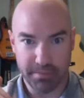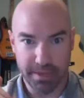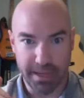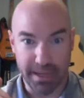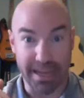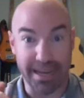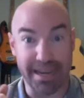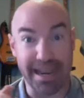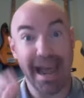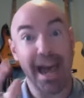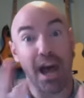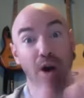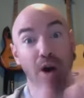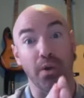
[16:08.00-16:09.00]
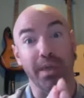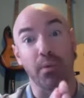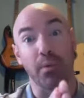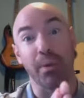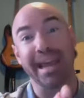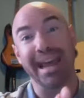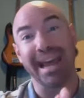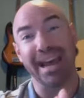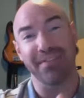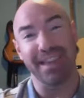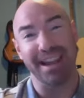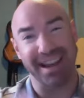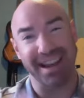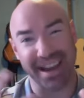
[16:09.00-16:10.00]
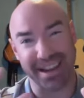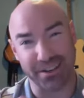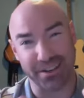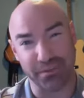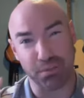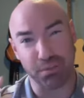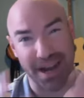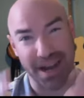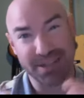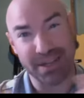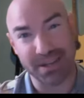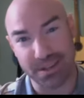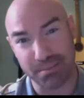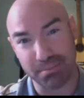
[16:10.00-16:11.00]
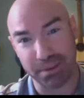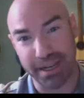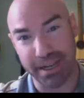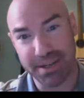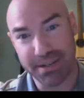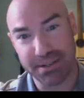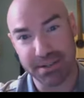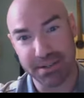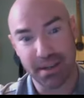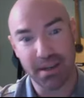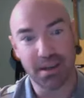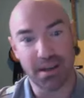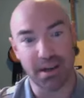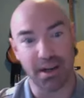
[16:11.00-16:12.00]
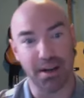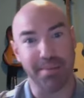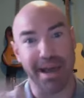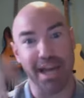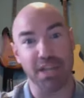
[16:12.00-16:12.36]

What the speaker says: And now that we have that kind of process in place, as we